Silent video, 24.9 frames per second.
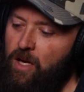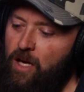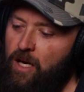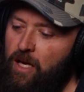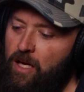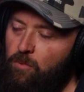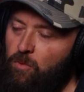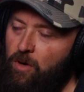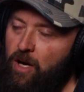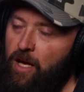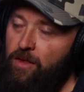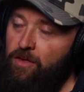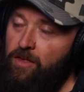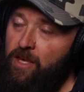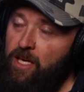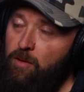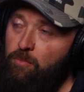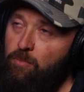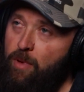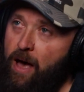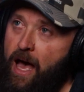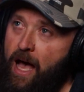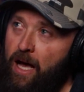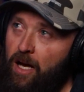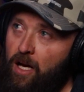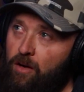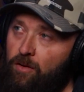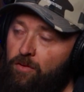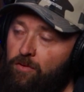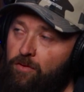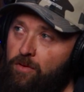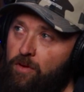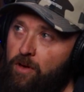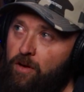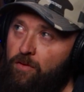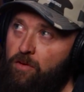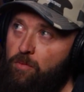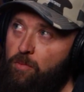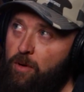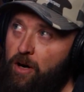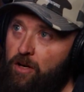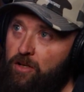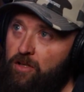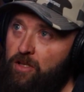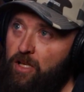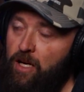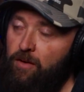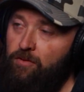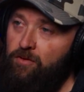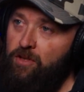and when I think back of the
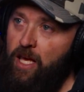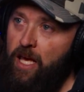bears that I've